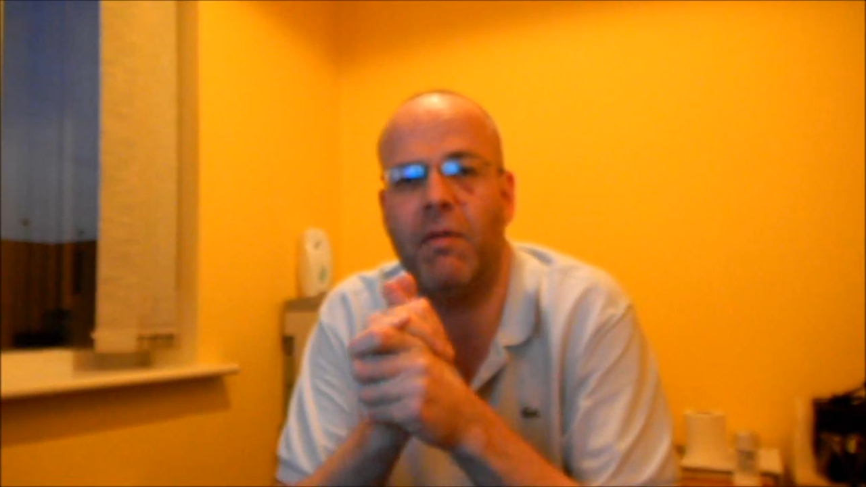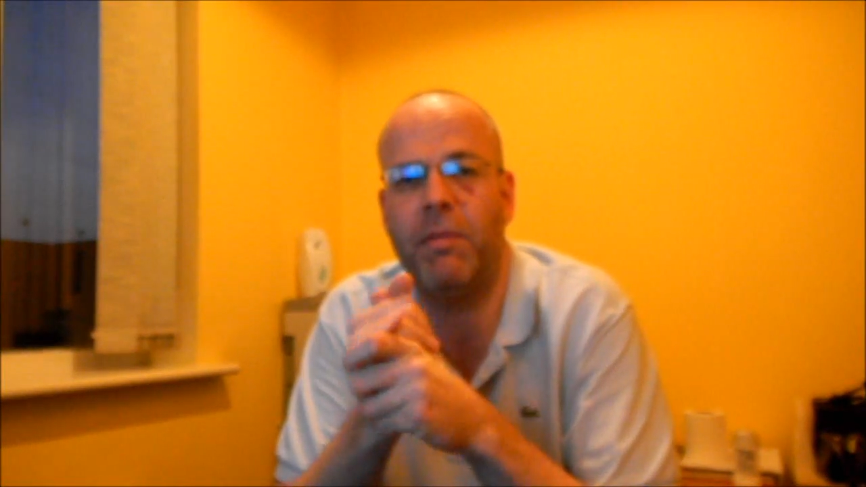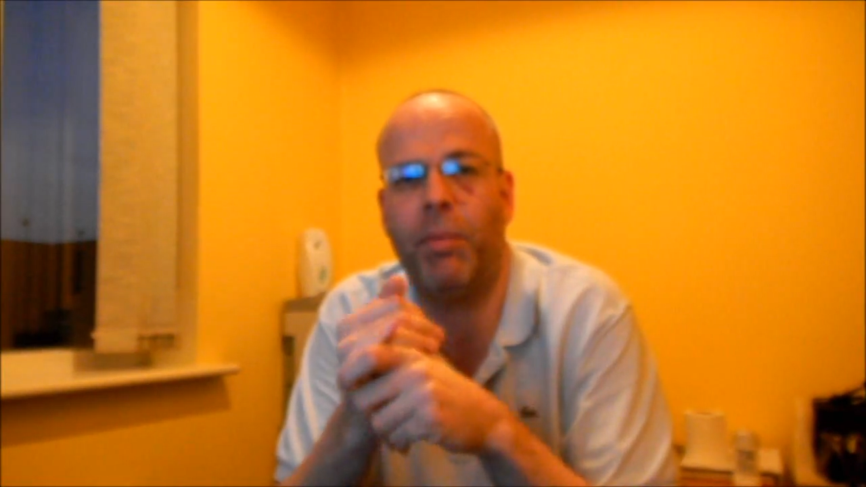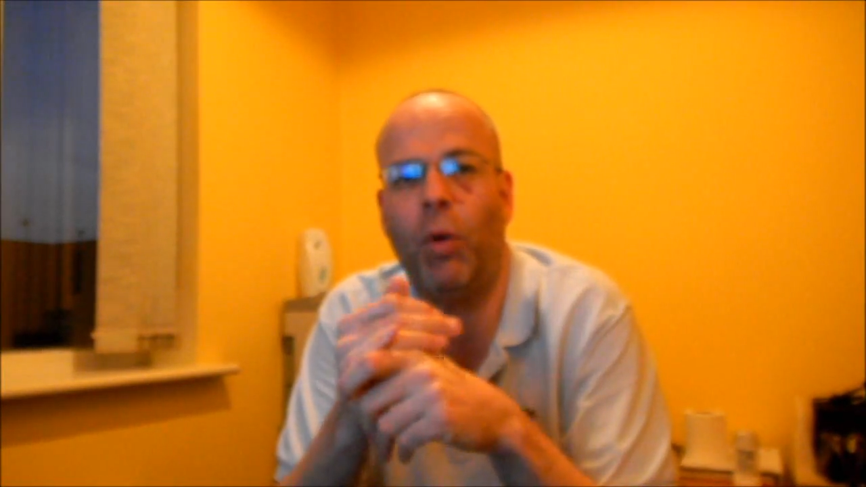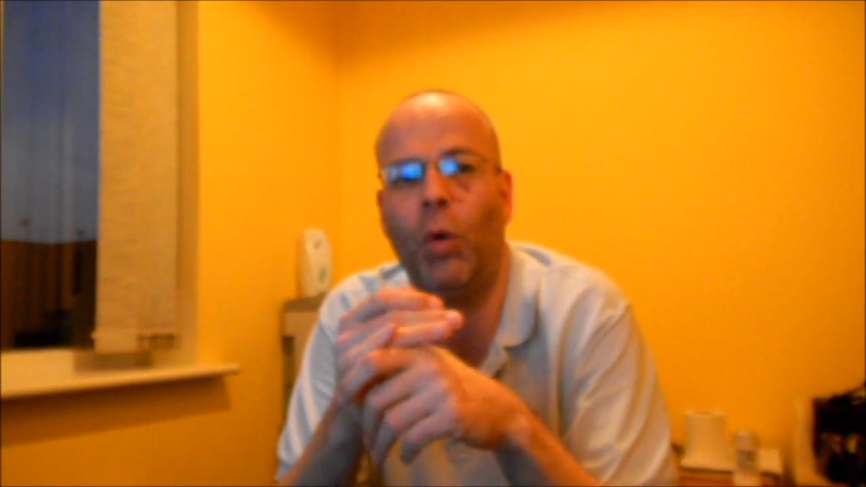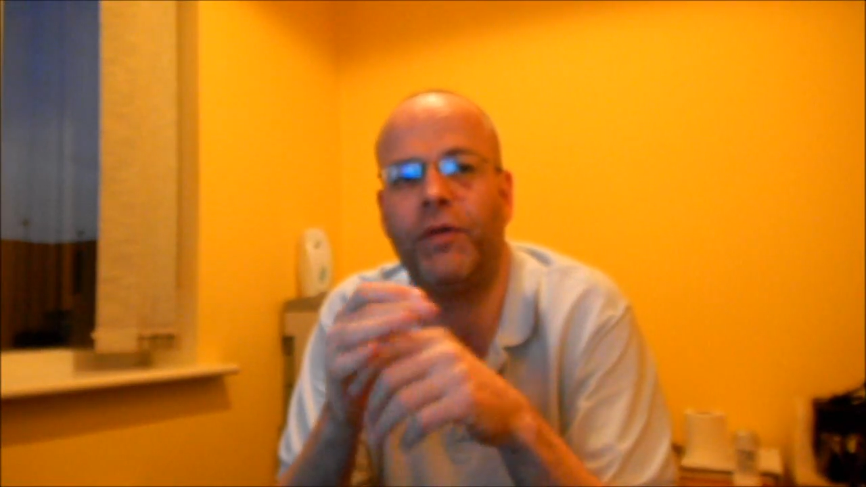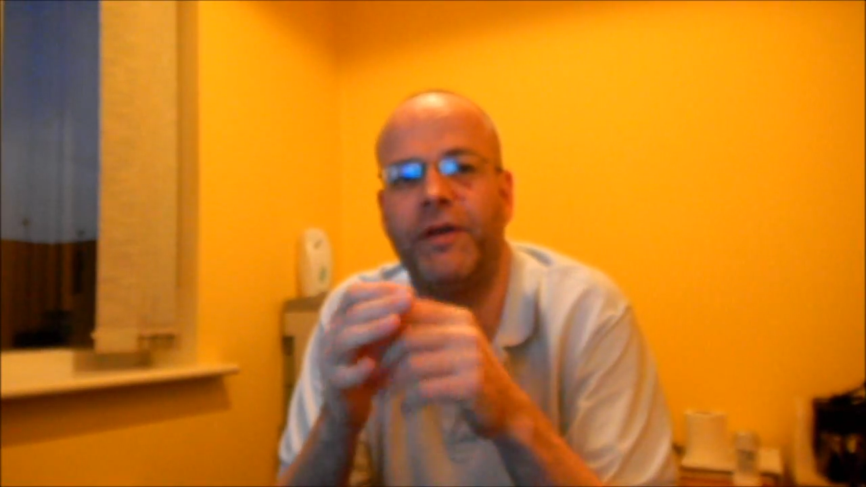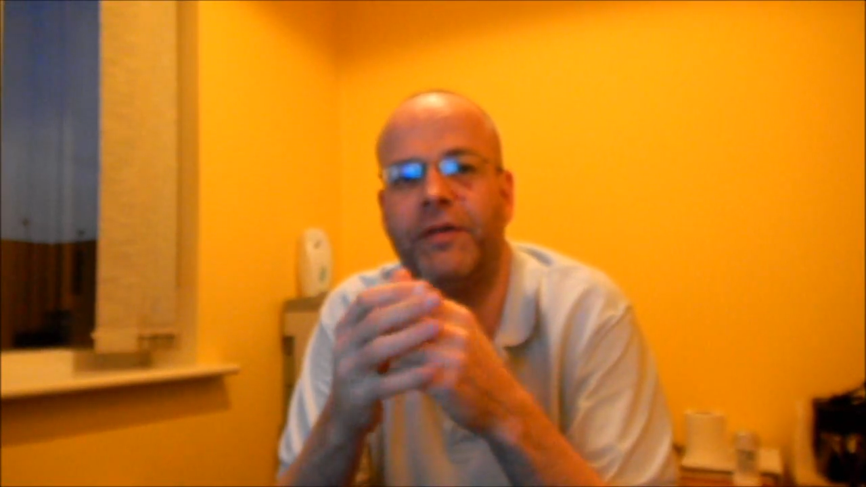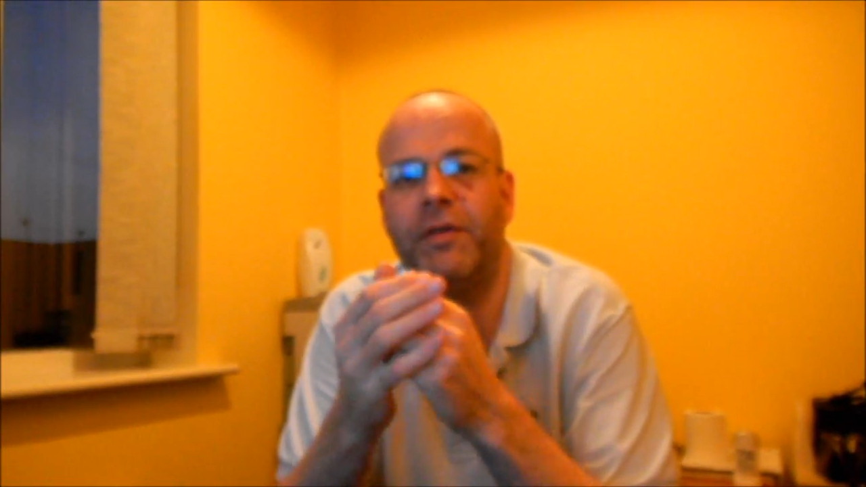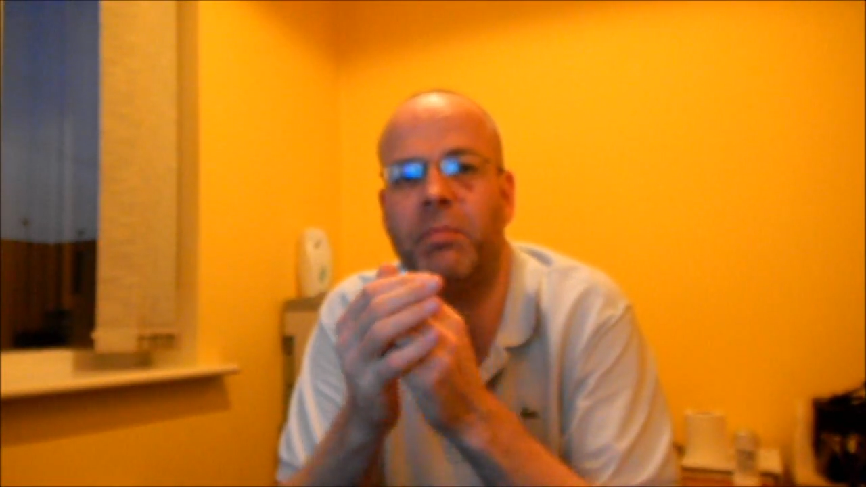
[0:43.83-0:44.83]

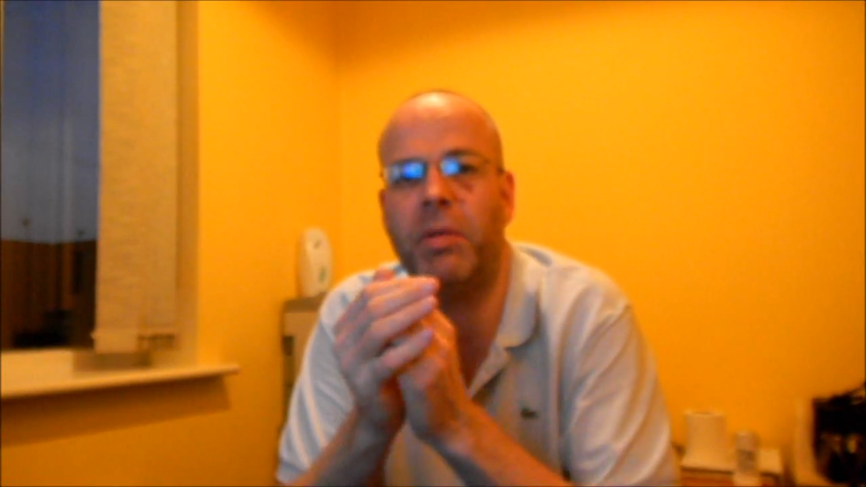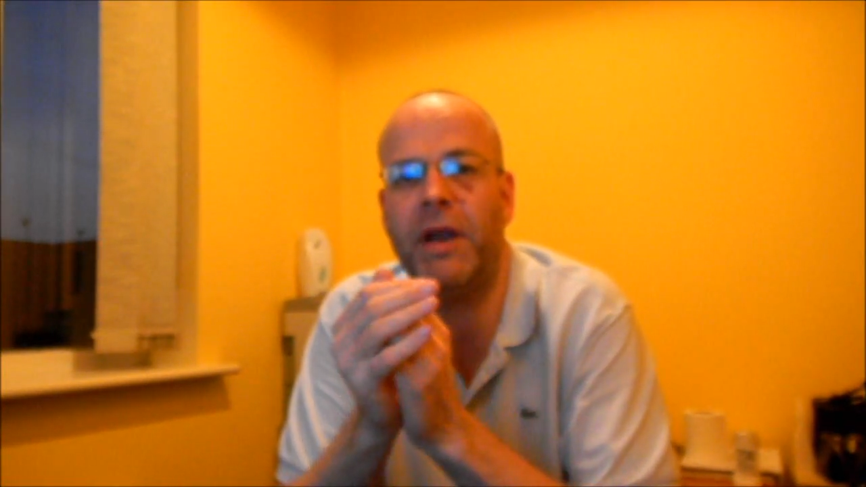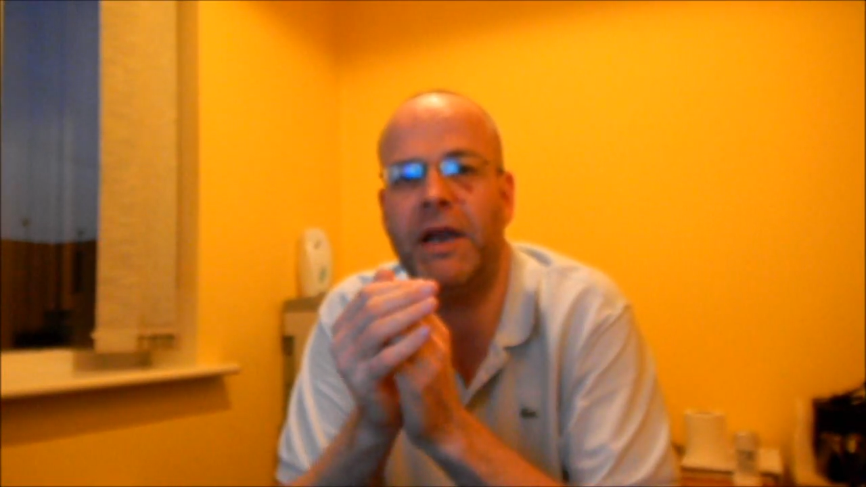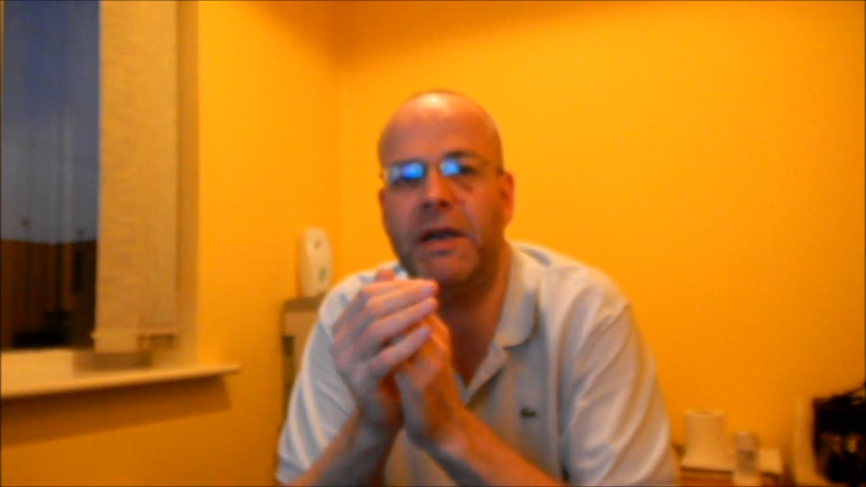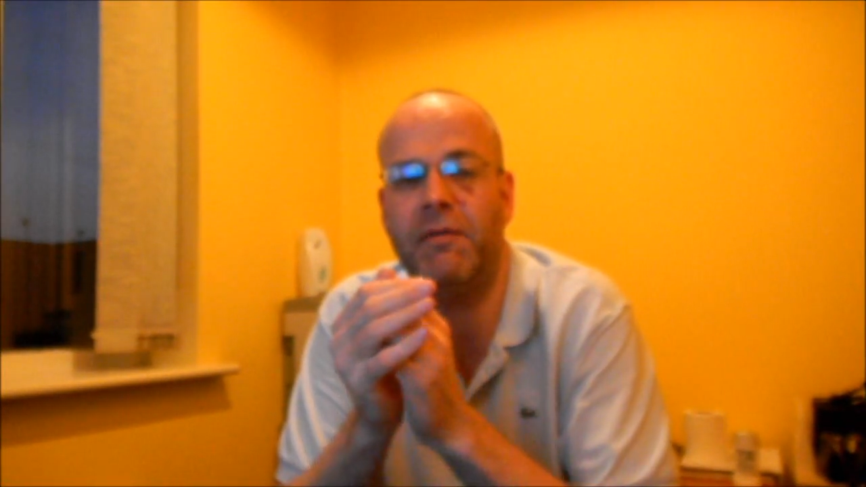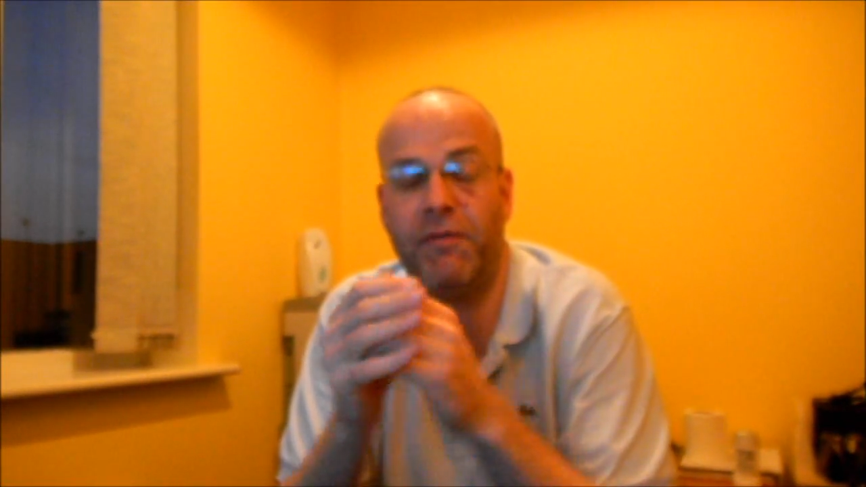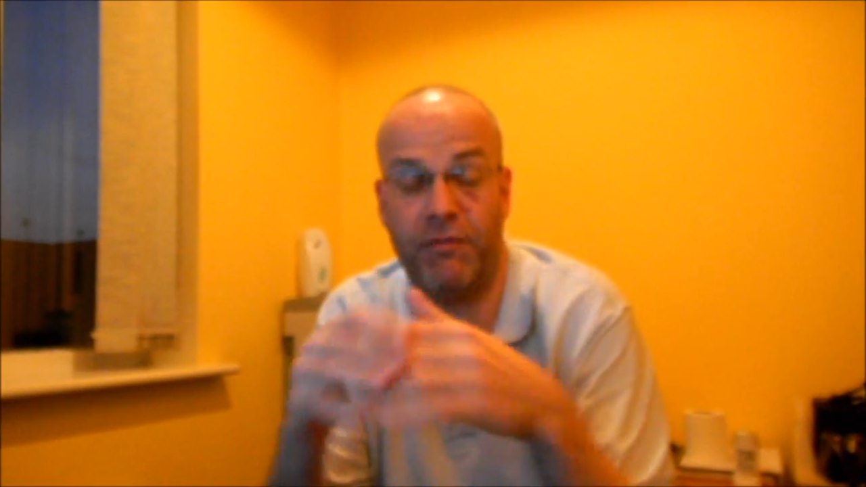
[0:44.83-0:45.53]
reported to be